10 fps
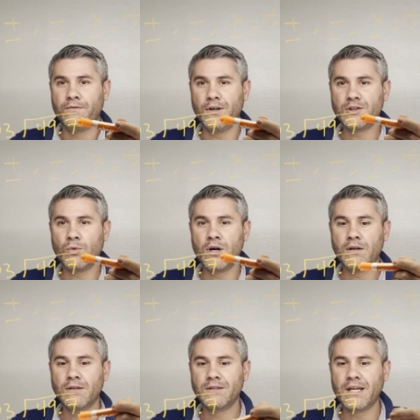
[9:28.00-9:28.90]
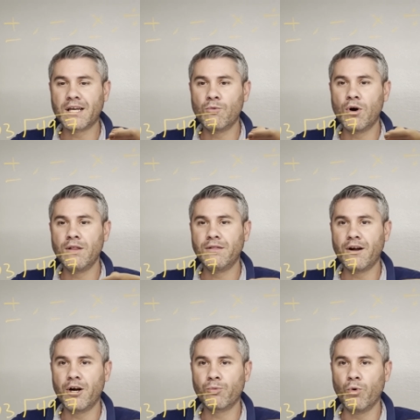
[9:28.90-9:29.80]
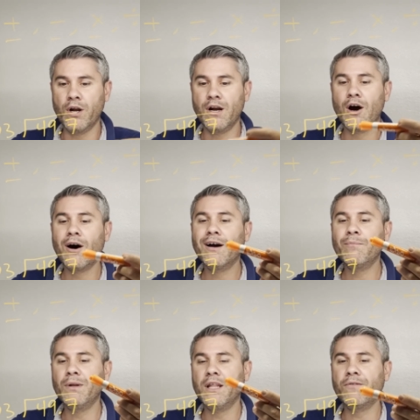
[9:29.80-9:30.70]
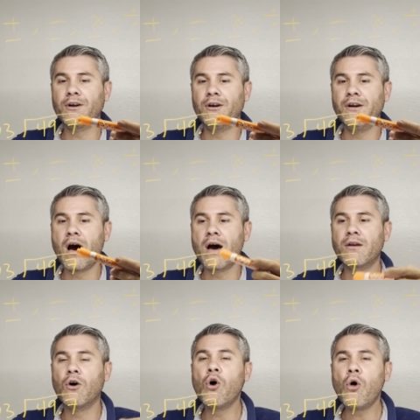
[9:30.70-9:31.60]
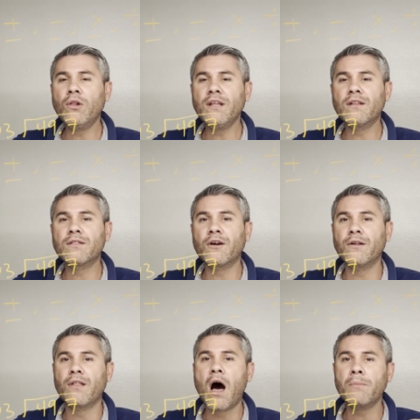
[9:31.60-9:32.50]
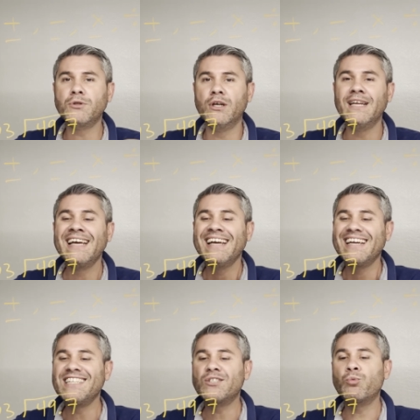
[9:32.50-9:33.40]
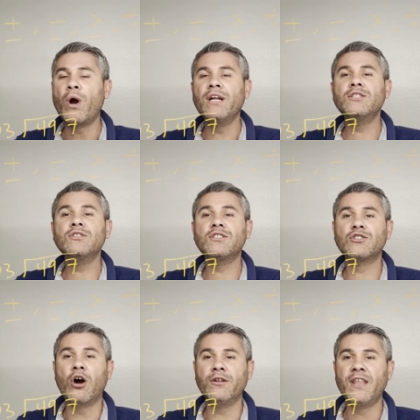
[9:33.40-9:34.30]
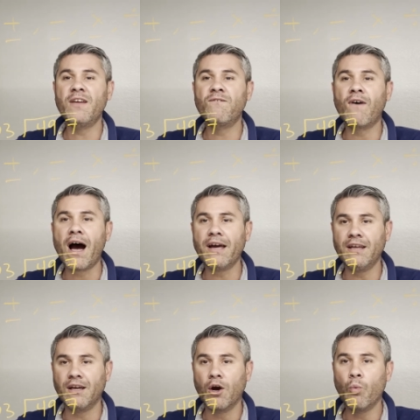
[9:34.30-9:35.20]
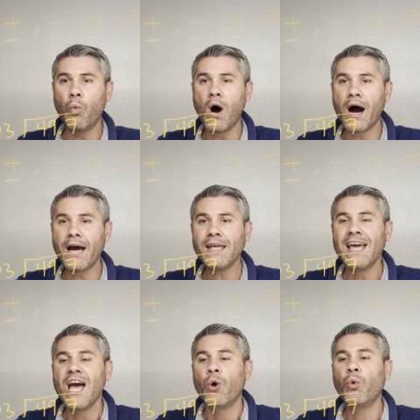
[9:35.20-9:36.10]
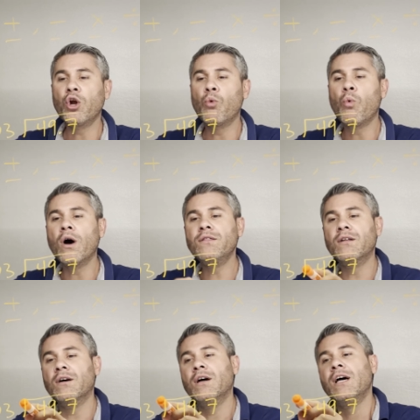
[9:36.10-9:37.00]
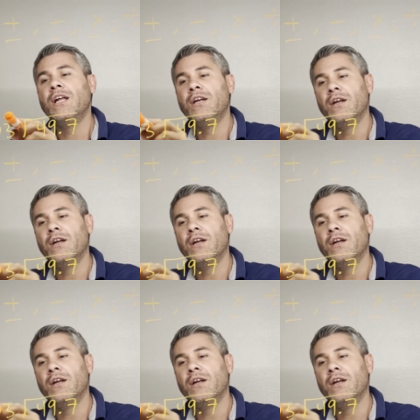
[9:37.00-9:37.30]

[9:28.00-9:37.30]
First one, second one, third one. Believe it or not, only the third option is ready to start dividing. Why? We don't want the